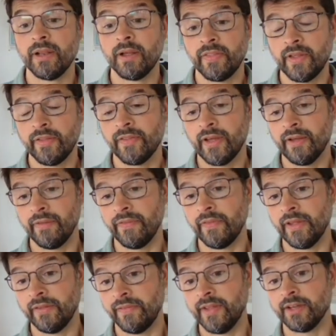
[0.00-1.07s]

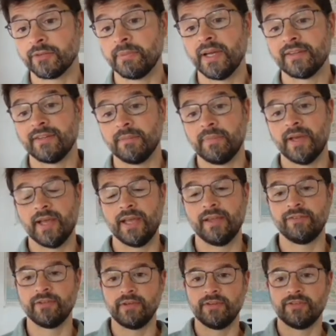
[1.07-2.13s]
the expected
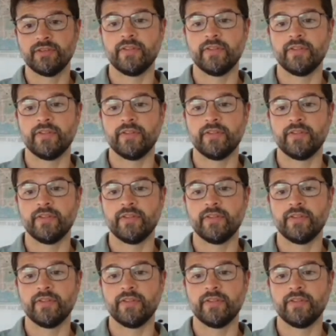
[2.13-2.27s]
behavior is